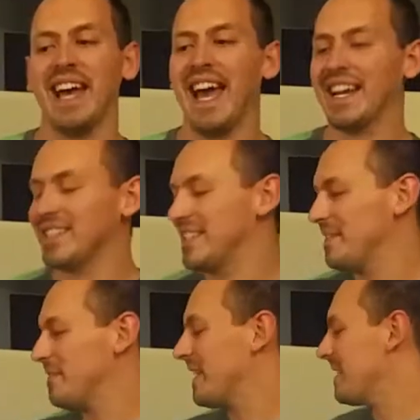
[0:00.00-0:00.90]
I actually
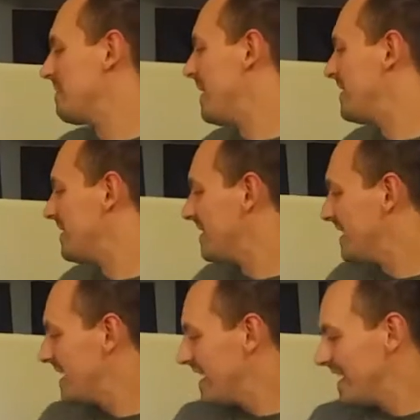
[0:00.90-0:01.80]
did forget to mention
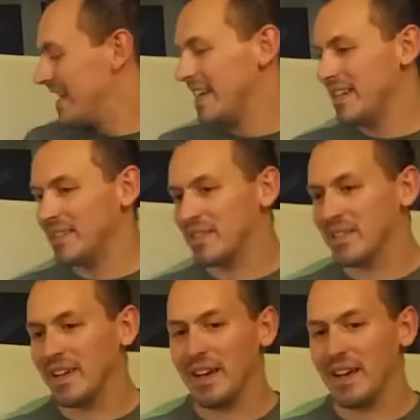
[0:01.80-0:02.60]
is